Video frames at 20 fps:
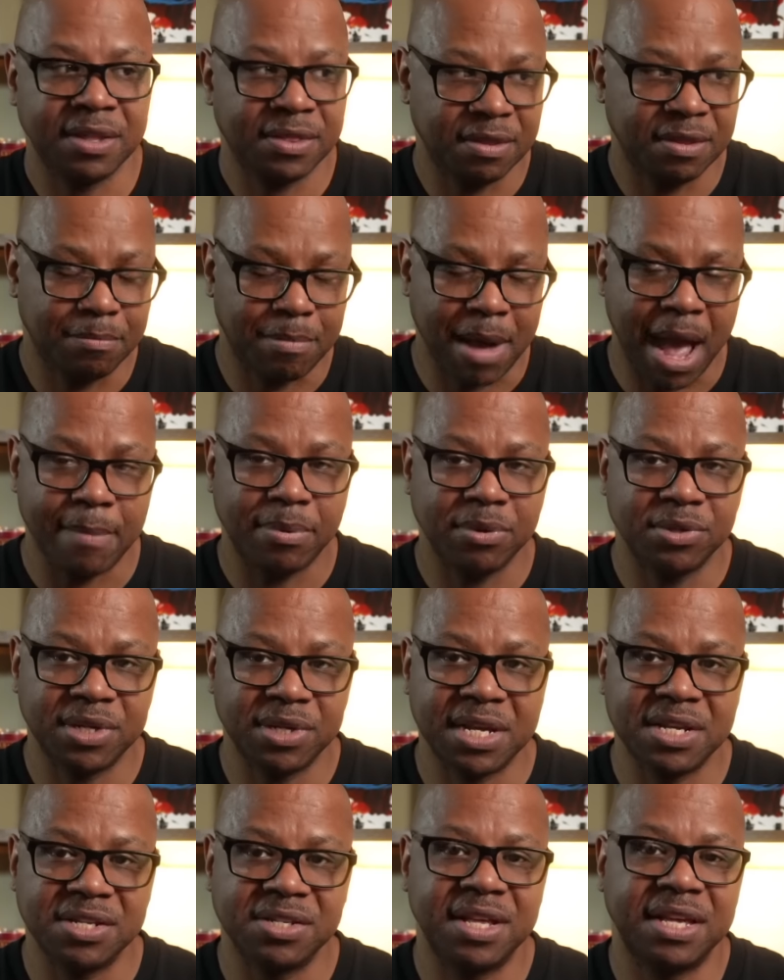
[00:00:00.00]
the Bible
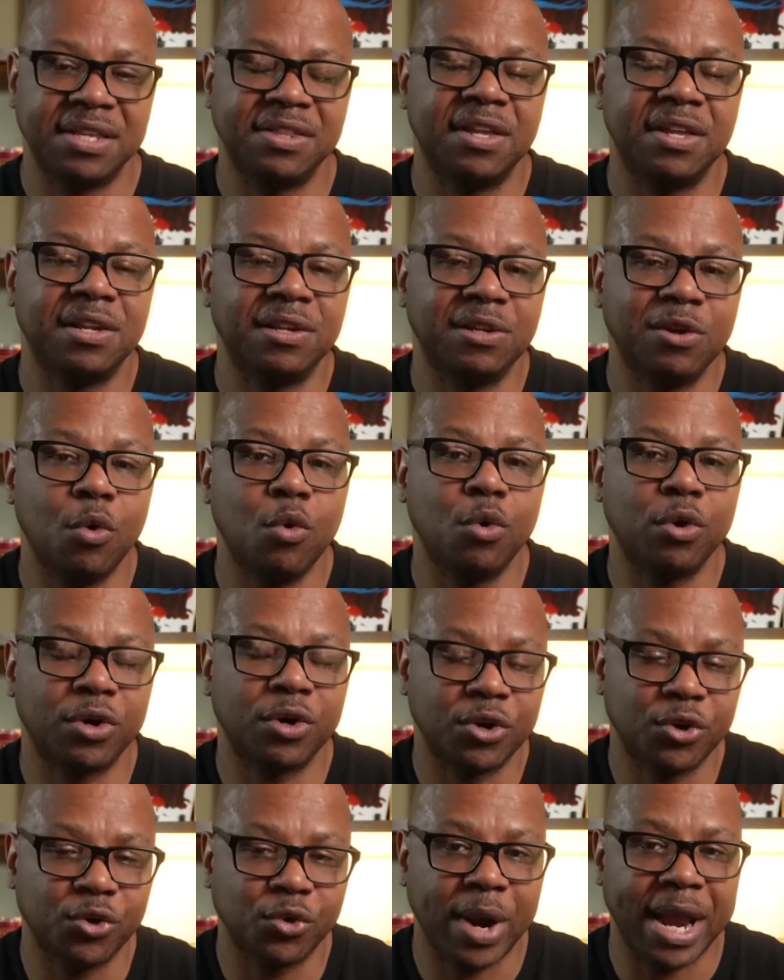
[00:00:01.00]
says that the
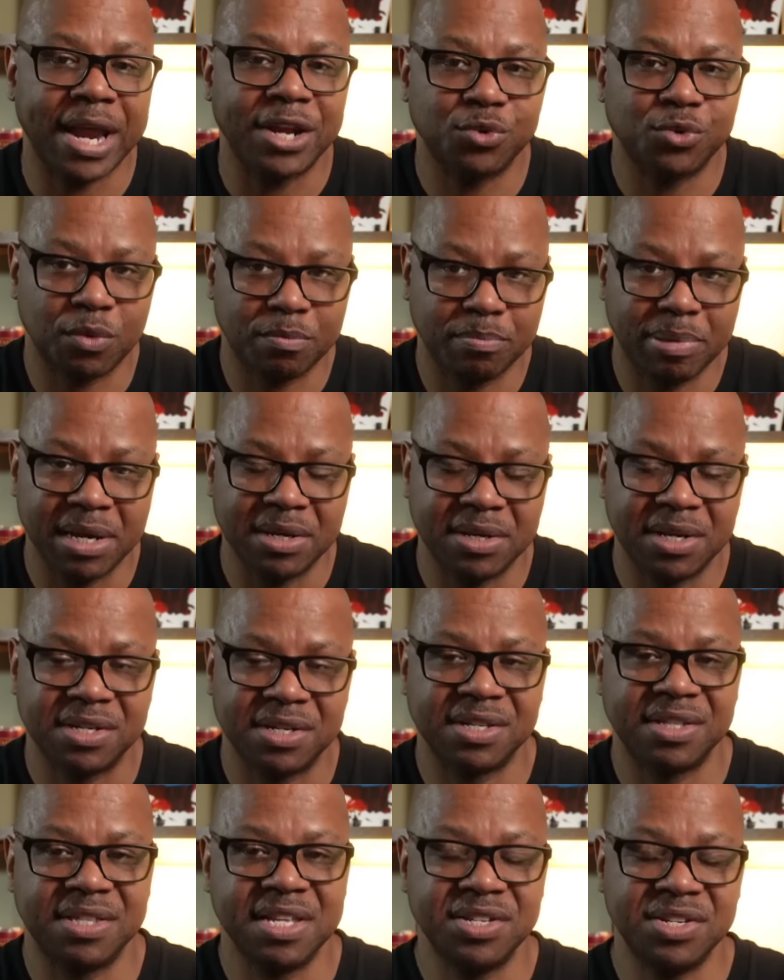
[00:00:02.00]
Lord grants
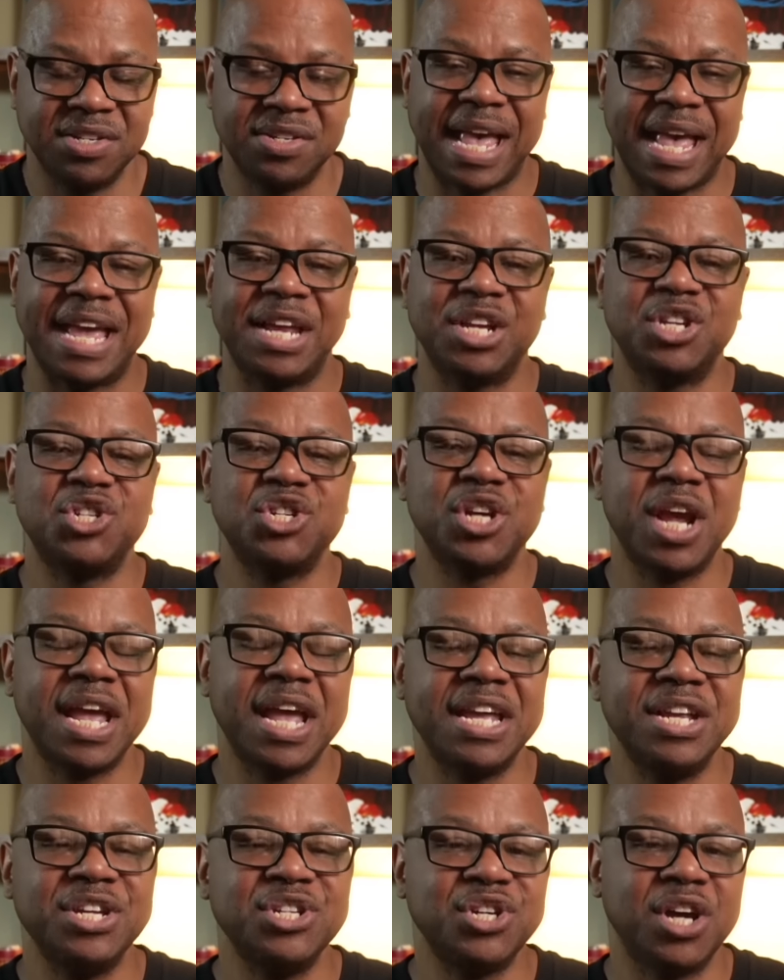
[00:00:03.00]
repentance. This is a
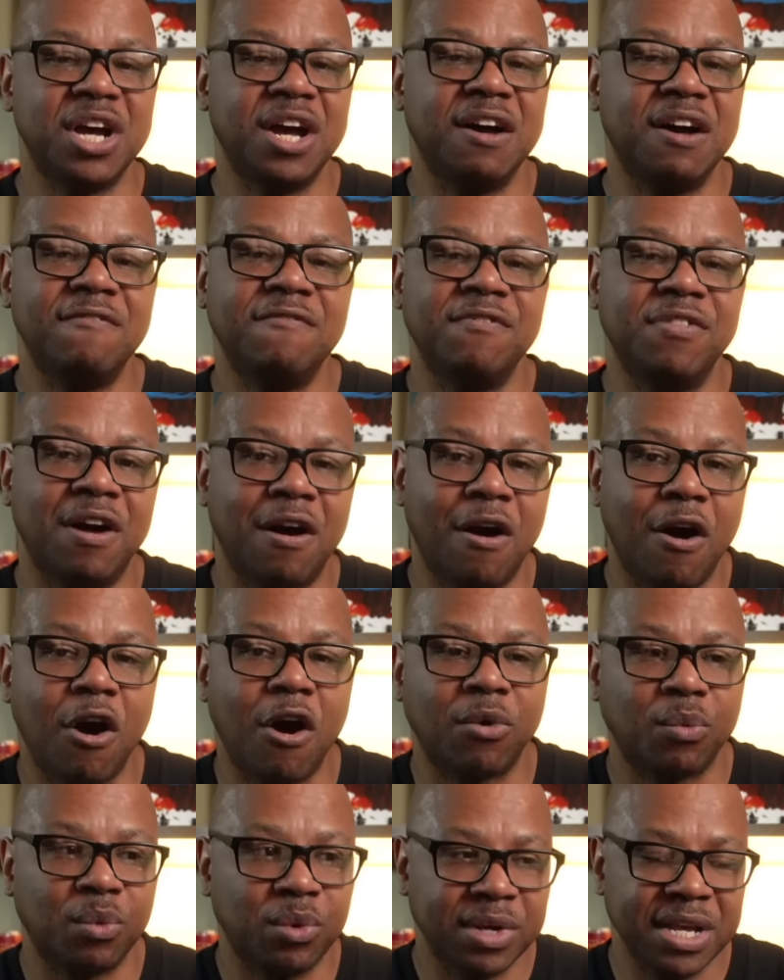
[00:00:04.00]
change of the
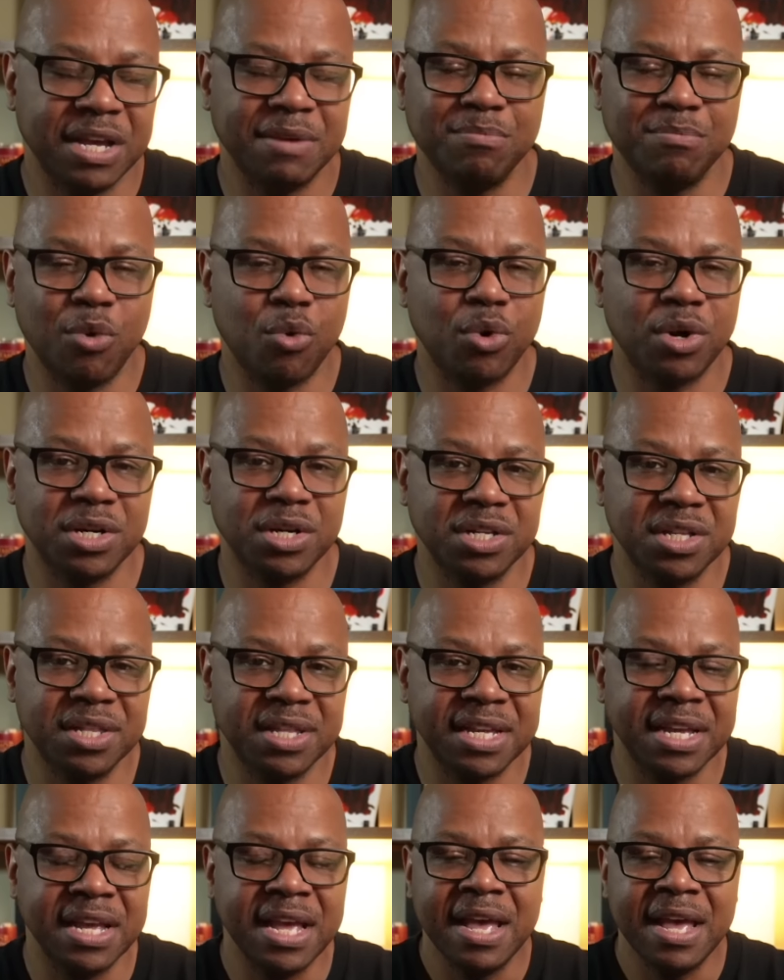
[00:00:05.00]
heart. We'll get more into
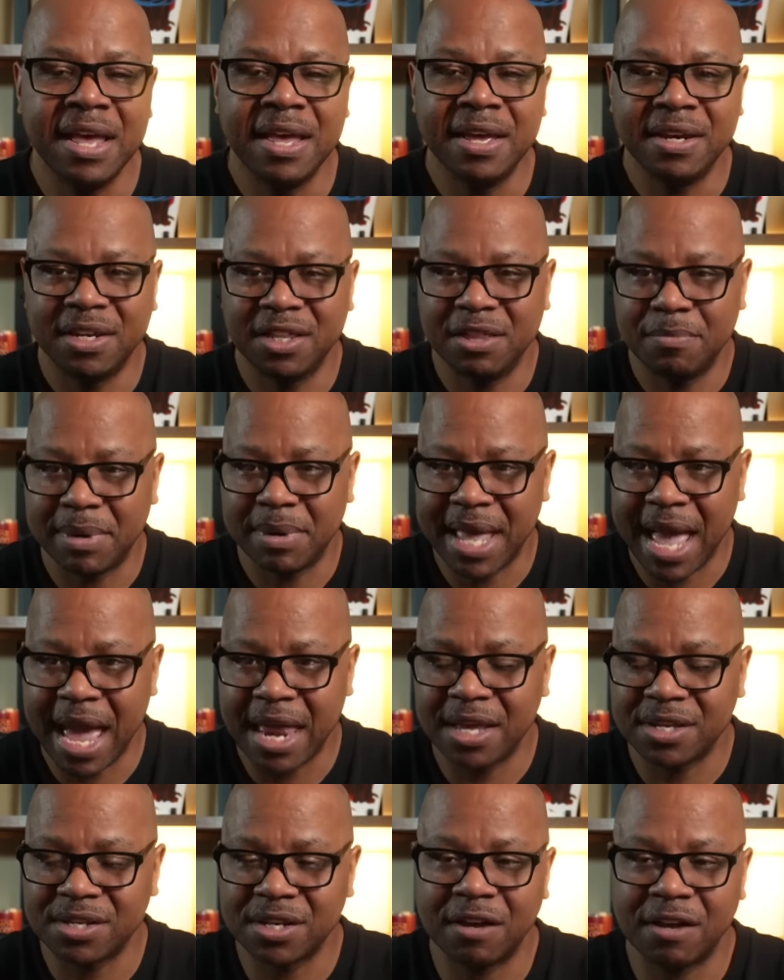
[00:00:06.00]
the to the
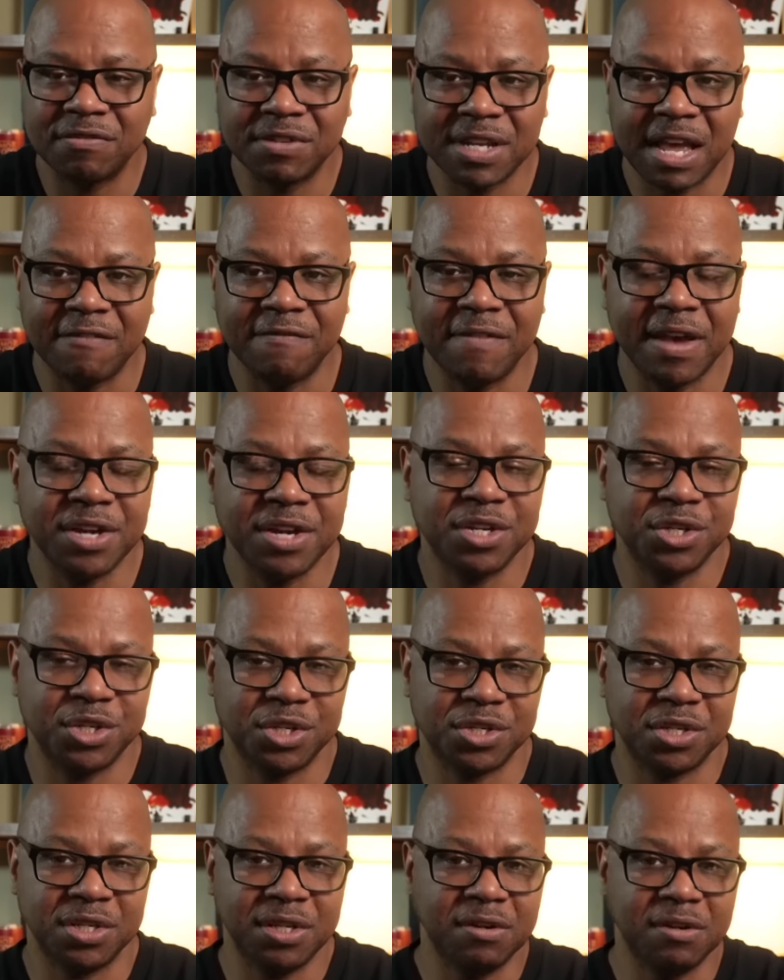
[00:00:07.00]
mechanics of salvation
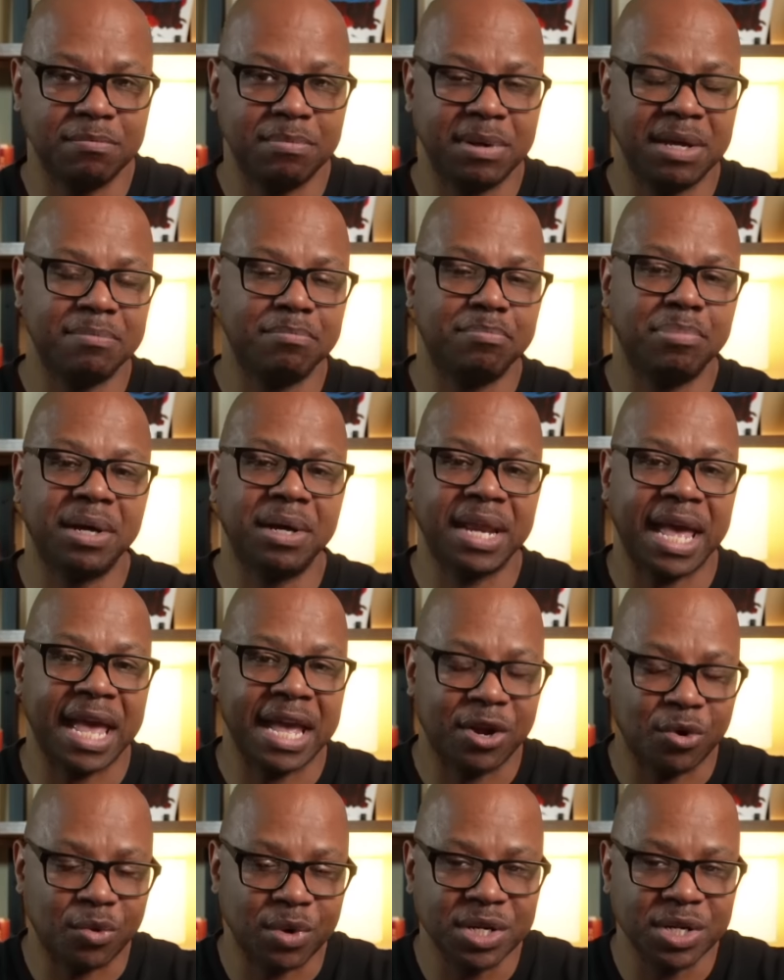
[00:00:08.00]
just a little bit, but a
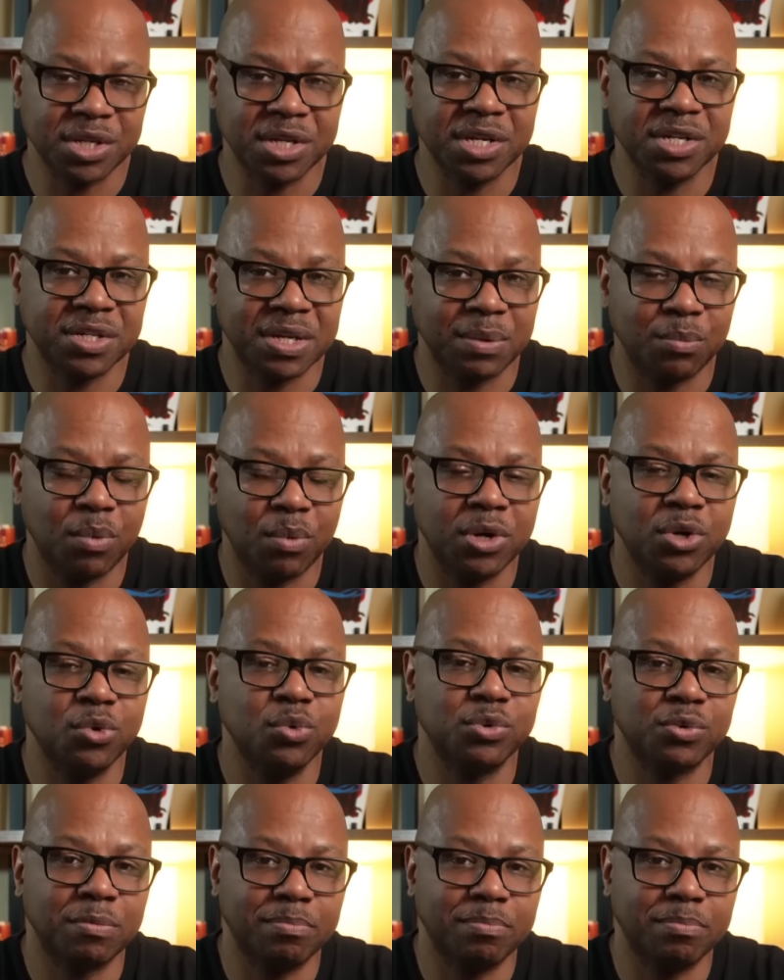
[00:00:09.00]
Christian is someone who is